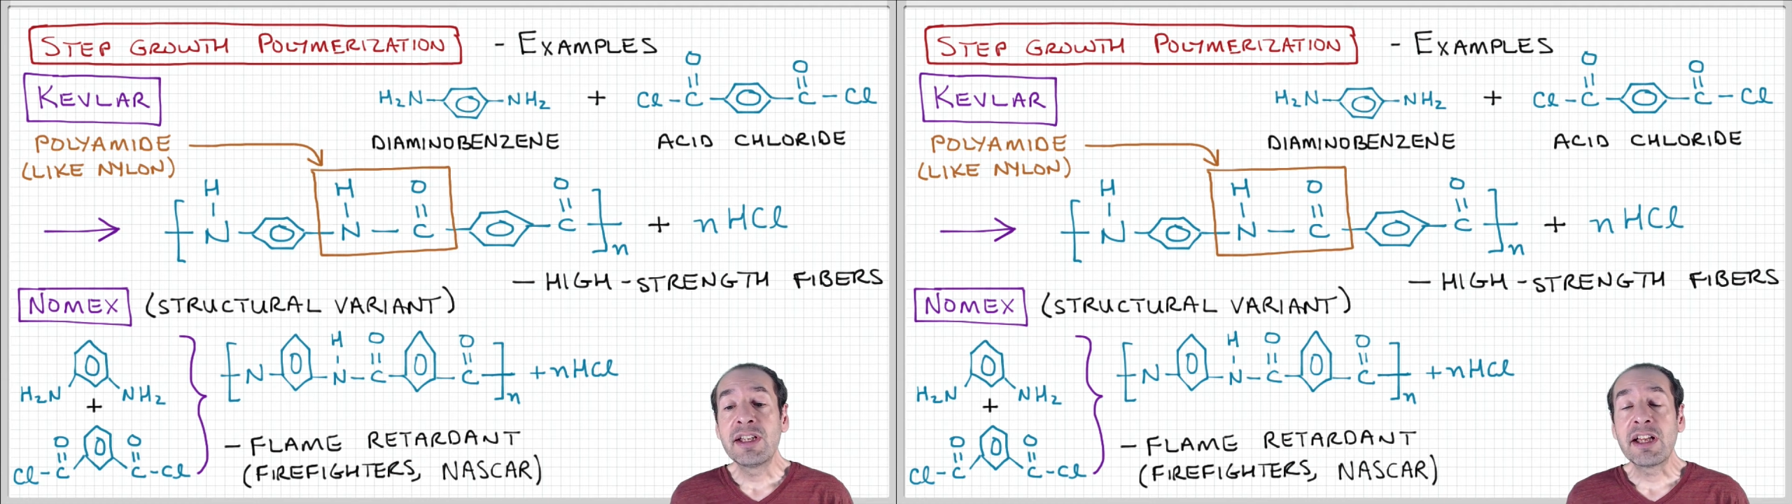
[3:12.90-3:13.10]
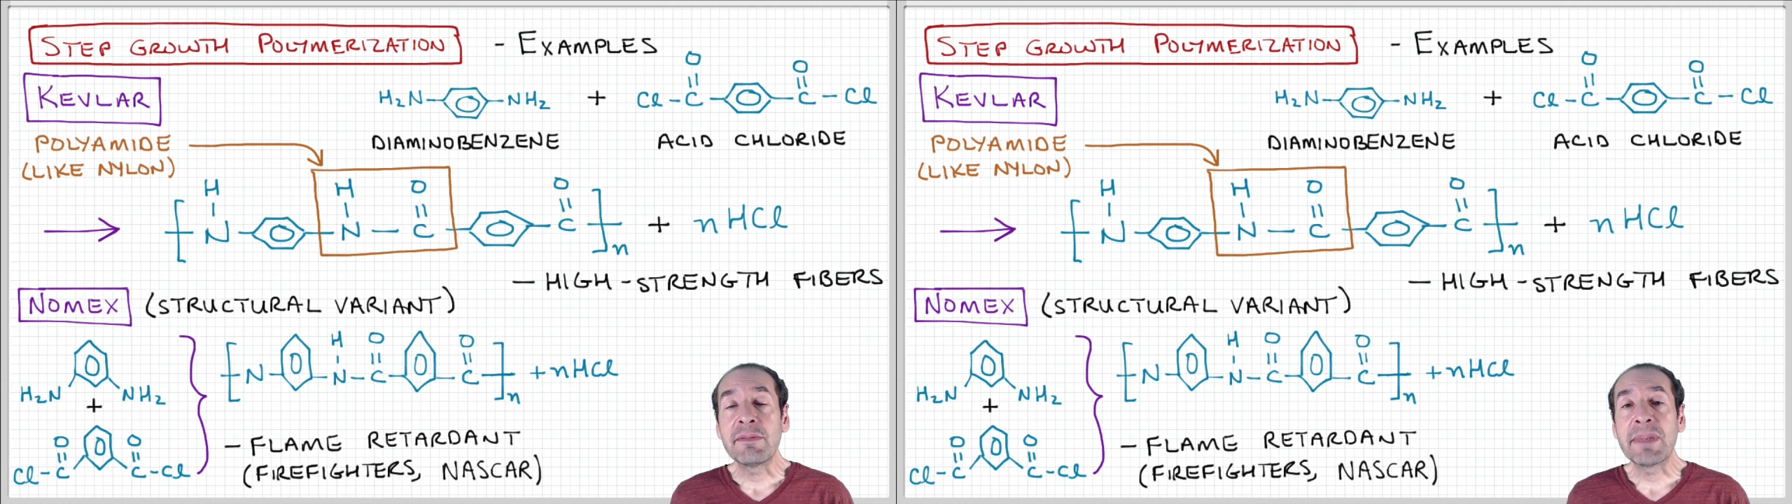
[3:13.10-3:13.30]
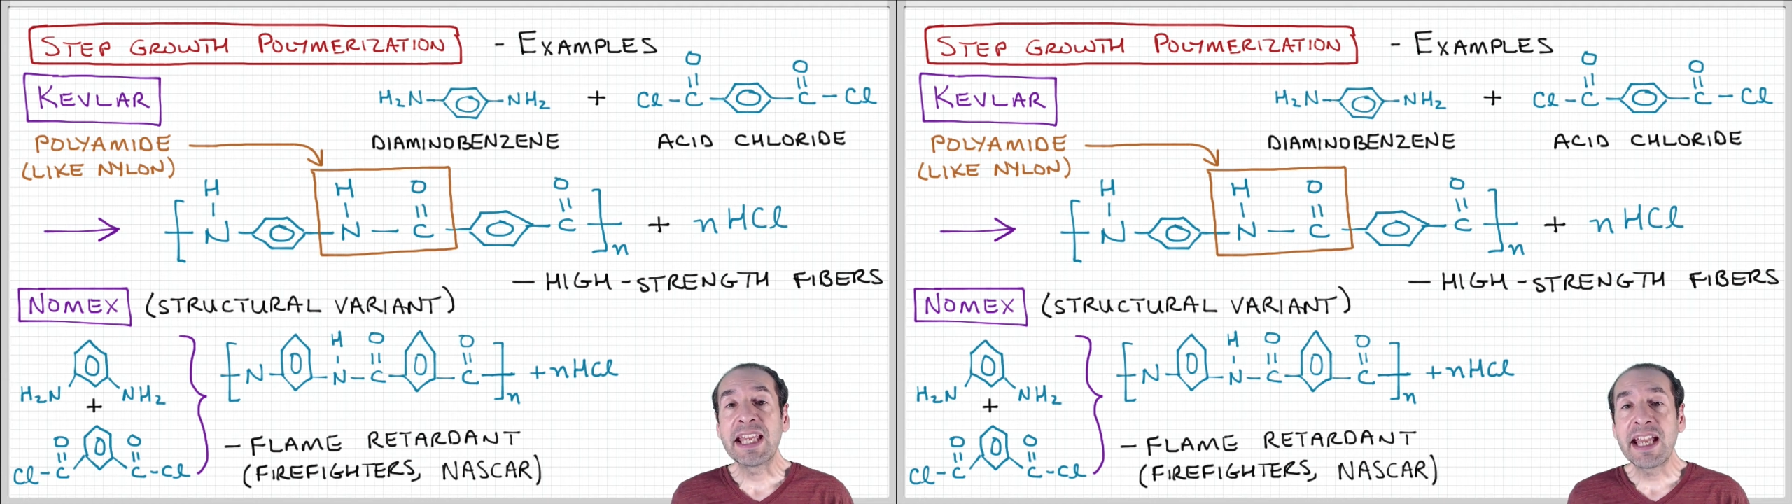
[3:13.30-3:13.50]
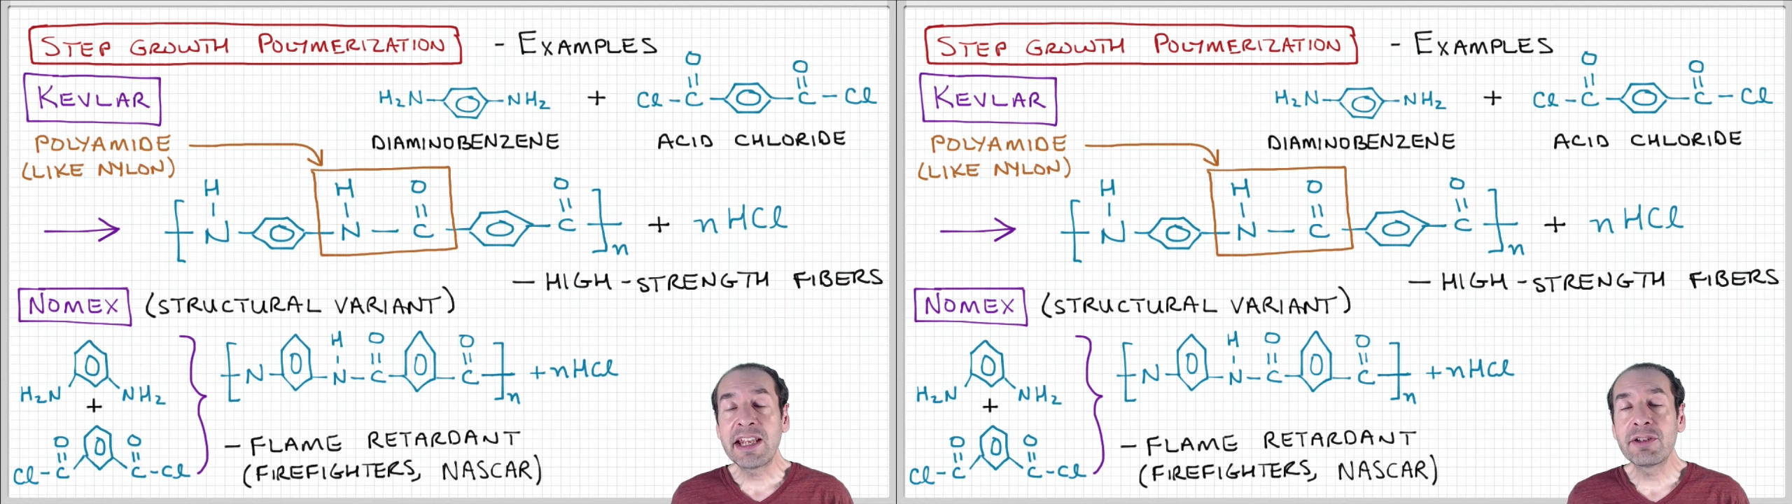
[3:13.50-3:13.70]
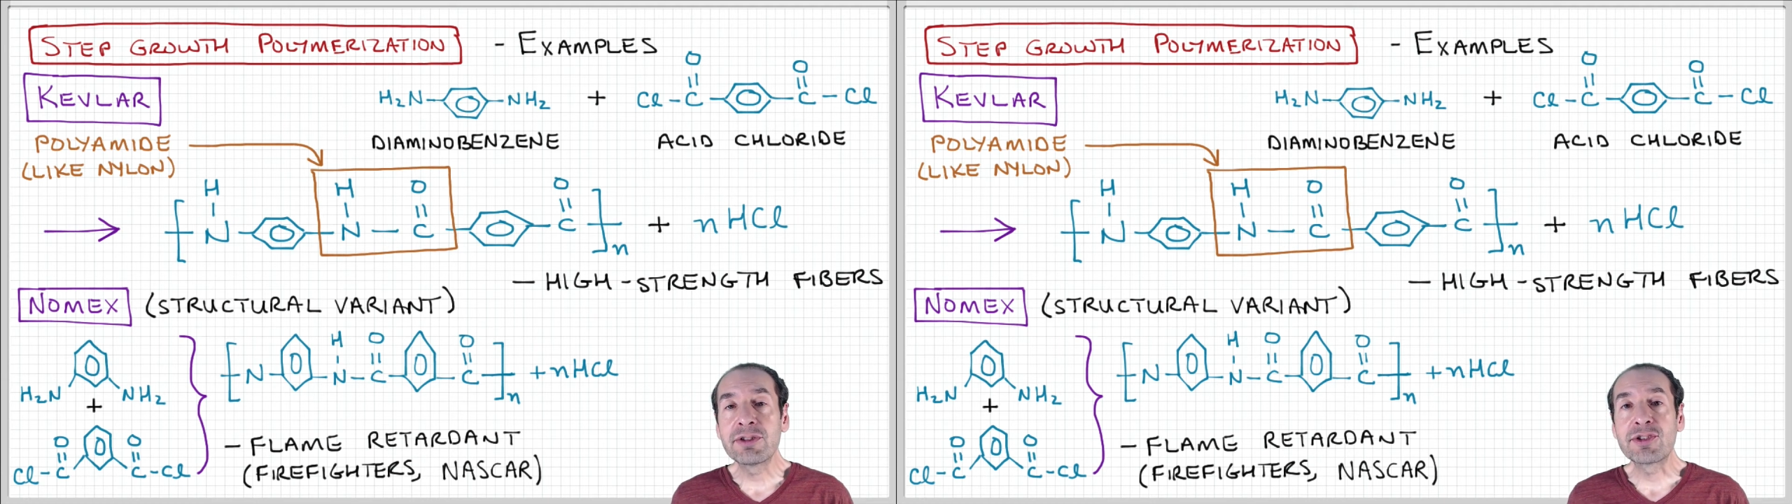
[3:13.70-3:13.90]

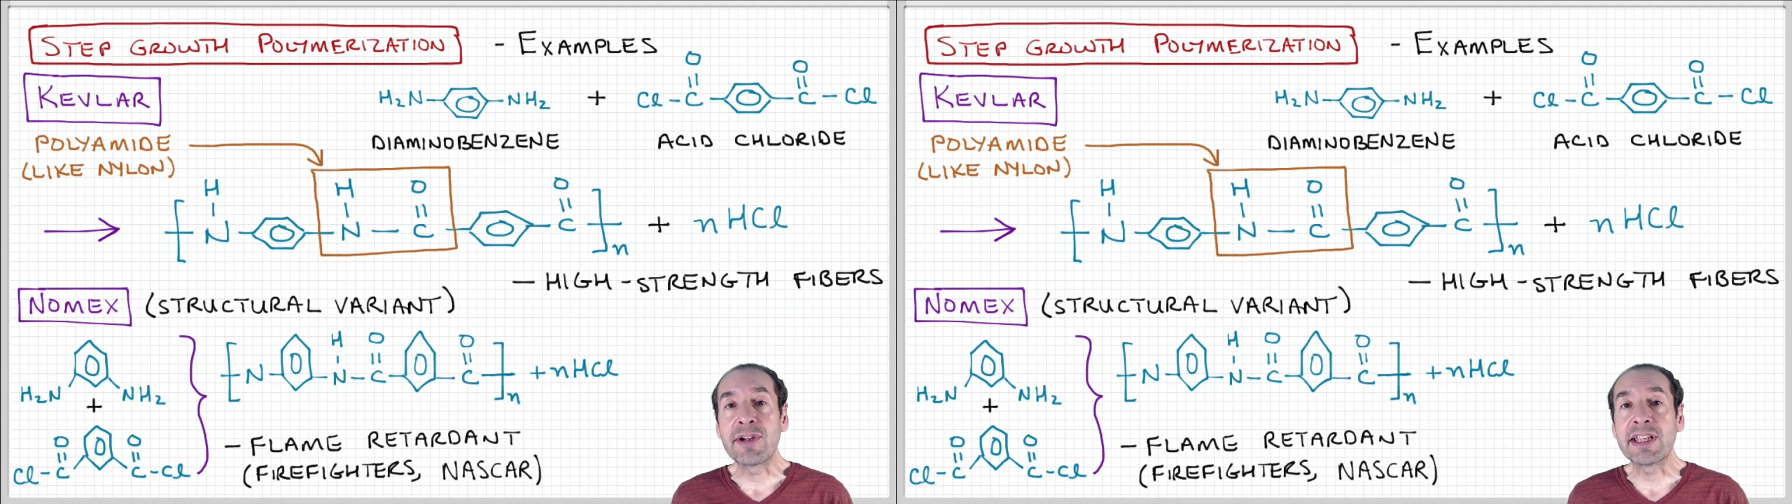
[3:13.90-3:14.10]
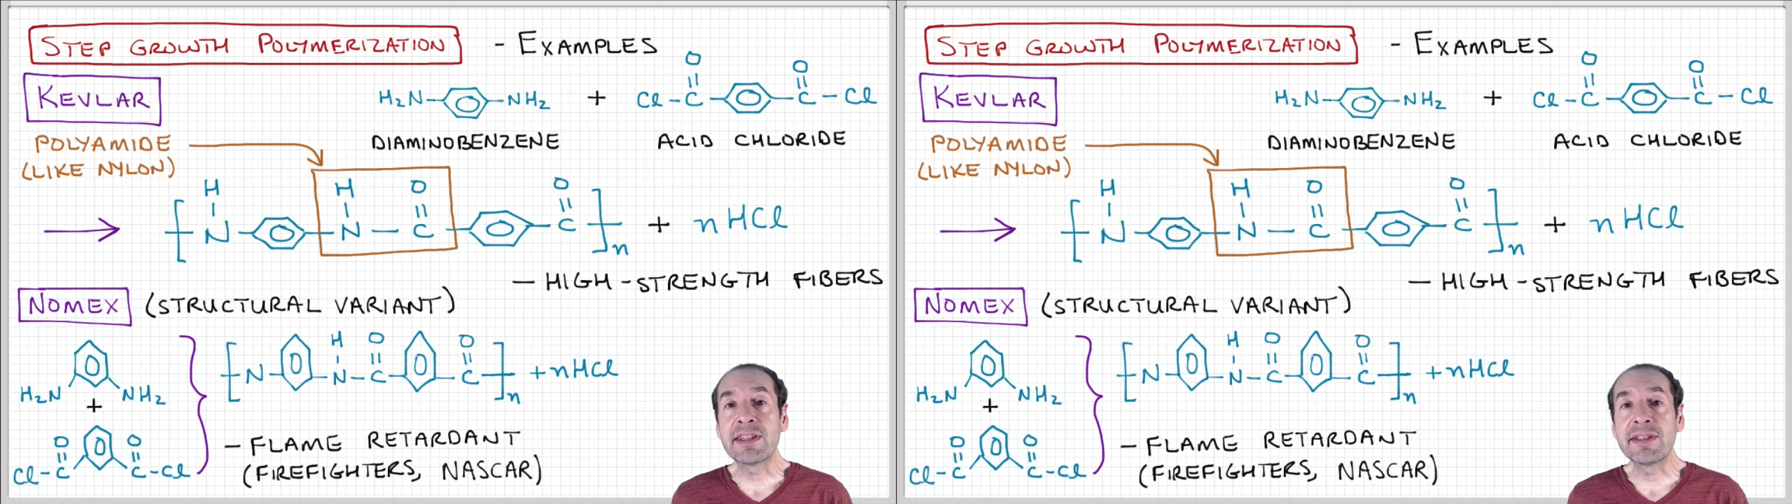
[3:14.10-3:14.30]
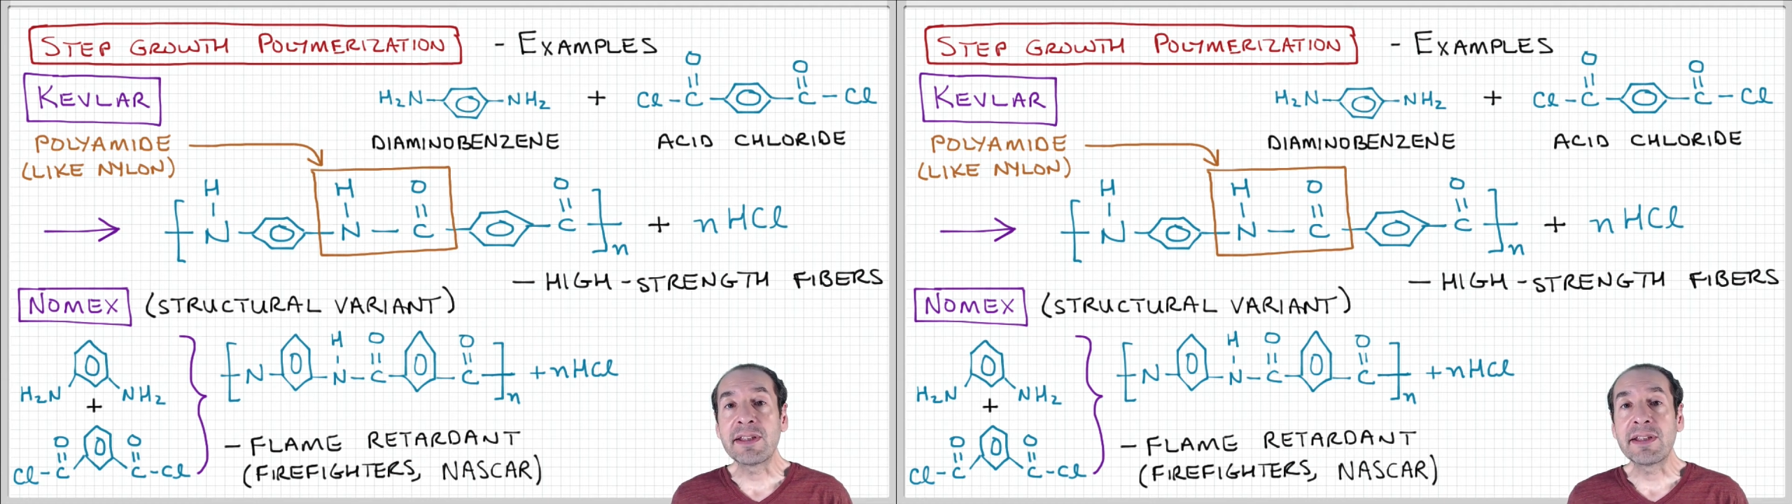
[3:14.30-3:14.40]
mechanical strength